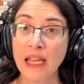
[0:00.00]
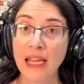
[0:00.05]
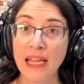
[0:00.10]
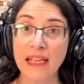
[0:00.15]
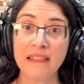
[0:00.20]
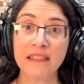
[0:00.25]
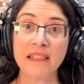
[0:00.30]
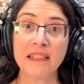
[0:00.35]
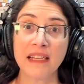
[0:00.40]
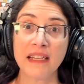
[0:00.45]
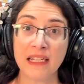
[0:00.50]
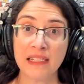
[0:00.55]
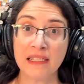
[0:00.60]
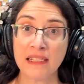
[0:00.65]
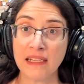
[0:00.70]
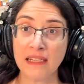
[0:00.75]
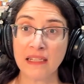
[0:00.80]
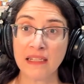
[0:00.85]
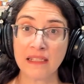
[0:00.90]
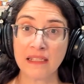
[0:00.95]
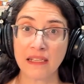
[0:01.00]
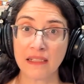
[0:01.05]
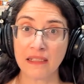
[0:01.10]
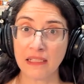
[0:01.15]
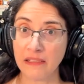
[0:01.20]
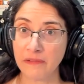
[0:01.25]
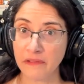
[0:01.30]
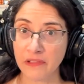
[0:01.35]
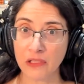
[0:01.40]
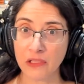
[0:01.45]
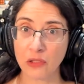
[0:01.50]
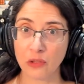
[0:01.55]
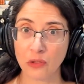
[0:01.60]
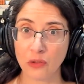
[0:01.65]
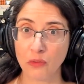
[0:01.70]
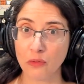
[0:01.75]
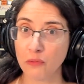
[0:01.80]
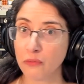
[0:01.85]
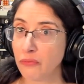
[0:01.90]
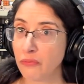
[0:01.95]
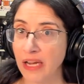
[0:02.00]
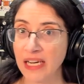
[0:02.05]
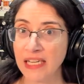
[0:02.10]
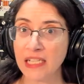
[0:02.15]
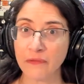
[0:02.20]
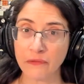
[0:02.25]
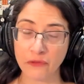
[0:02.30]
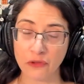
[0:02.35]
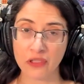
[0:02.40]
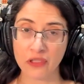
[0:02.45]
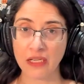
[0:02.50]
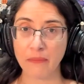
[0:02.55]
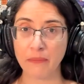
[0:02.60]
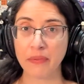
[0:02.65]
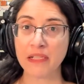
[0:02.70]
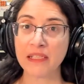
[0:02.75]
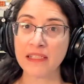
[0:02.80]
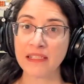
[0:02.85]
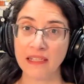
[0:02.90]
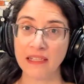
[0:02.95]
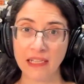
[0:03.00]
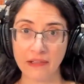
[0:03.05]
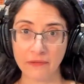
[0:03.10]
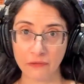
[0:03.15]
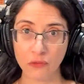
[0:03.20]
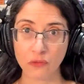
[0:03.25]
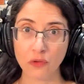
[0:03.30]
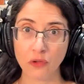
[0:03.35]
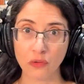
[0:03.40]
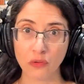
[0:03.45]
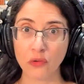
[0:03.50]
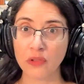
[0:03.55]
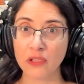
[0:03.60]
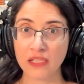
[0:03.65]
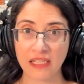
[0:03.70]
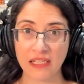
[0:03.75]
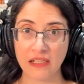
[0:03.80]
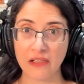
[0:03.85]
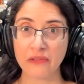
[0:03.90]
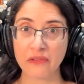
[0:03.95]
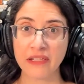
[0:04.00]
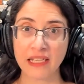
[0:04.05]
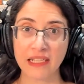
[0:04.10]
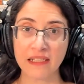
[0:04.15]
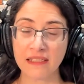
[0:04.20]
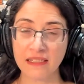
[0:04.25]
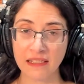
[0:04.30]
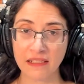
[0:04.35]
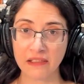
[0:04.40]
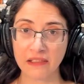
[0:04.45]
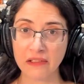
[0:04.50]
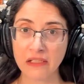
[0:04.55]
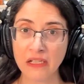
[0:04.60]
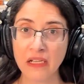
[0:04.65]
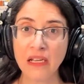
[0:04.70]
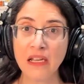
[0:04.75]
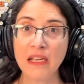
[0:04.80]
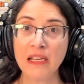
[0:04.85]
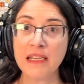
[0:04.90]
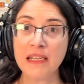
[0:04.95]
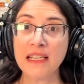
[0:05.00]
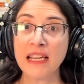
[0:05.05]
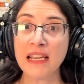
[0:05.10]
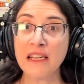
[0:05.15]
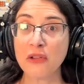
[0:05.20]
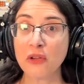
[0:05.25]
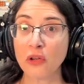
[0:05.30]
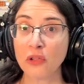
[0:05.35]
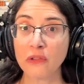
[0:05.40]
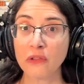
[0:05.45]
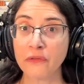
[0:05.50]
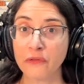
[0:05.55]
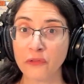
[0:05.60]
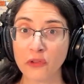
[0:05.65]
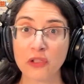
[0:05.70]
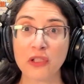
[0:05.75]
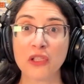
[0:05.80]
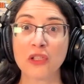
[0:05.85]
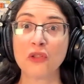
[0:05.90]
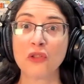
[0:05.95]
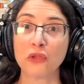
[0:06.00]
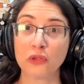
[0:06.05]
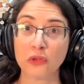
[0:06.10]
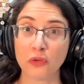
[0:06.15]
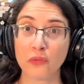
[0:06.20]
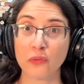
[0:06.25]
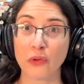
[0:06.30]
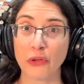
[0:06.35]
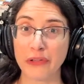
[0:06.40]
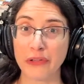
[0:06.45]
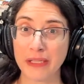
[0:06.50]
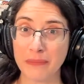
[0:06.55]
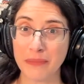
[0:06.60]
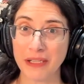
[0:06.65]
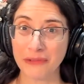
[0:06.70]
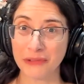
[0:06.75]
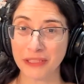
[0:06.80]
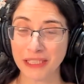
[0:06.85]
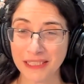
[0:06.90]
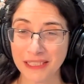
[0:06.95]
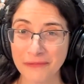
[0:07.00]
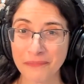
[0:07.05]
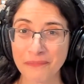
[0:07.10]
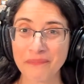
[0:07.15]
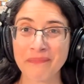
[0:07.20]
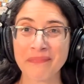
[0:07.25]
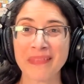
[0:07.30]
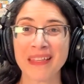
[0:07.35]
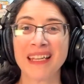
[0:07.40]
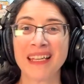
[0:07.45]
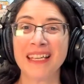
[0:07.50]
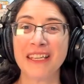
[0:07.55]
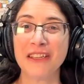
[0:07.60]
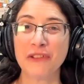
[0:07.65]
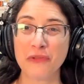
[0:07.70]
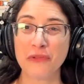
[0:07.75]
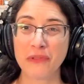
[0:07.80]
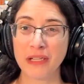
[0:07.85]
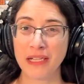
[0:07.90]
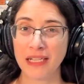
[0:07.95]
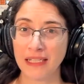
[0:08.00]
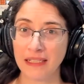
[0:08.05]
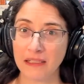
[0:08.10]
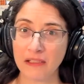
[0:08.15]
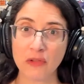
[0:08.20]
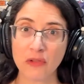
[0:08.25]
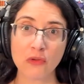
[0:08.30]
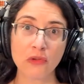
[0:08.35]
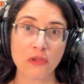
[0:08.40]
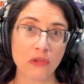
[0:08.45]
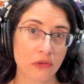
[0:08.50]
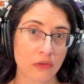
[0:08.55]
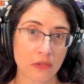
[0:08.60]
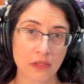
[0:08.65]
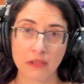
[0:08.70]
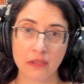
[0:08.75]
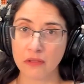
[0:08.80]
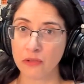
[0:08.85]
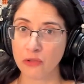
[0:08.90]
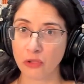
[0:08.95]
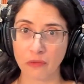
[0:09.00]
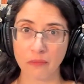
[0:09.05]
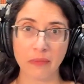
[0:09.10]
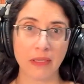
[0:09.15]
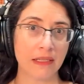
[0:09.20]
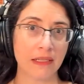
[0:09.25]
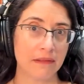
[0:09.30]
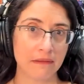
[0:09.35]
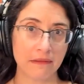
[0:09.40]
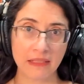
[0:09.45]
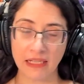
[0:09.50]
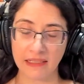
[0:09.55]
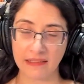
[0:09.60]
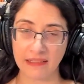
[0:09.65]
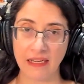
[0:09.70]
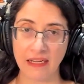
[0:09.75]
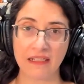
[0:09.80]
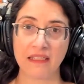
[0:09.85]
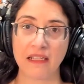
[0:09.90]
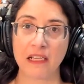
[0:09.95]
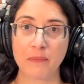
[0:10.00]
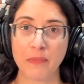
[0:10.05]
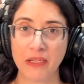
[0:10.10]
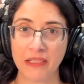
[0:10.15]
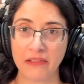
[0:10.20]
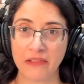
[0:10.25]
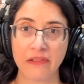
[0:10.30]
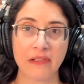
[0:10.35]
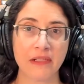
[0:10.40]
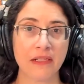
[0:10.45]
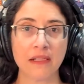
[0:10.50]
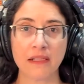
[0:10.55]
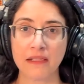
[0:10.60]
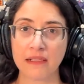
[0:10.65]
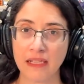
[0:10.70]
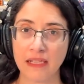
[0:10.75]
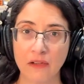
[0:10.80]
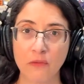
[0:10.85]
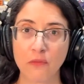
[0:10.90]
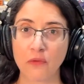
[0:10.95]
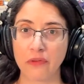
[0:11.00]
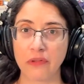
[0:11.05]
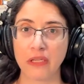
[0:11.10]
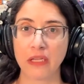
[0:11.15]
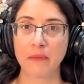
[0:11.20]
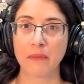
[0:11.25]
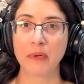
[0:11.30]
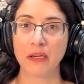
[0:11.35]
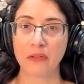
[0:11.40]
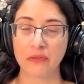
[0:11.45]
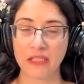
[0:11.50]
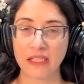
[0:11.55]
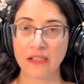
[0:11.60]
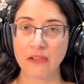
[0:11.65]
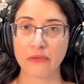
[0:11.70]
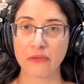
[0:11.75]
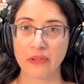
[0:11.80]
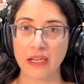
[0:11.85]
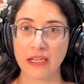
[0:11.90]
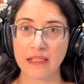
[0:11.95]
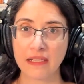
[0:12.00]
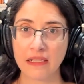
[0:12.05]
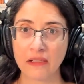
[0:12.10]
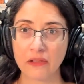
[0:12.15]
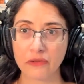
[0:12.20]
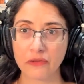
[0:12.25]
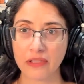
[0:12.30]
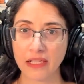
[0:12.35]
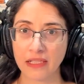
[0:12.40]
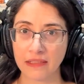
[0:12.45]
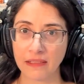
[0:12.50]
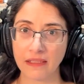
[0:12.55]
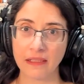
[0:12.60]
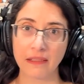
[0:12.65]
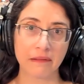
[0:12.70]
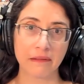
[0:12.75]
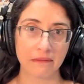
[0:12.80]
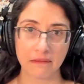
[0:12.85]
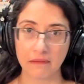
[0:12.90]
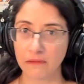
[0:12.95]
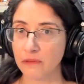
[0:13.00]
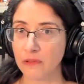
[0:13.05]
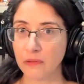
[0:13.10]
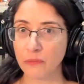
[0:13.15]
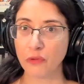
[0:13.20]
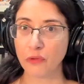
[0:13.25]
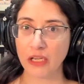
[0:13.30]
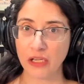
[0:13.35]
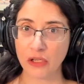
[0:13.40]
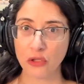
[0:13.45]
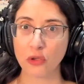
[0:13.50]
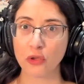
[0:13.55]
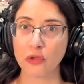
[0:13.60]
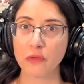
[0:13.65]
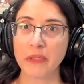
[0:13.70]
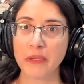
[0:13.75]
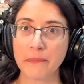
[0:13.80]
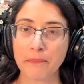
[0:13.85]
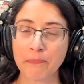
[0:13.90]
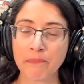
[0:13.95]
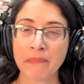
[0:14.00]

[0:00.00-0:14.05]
And the nice thing is that even though writes, for example, still have to go to the central data center, they don't force you to worry about it. You use normal data access patterns, they worry about synchronizing your data when it should be.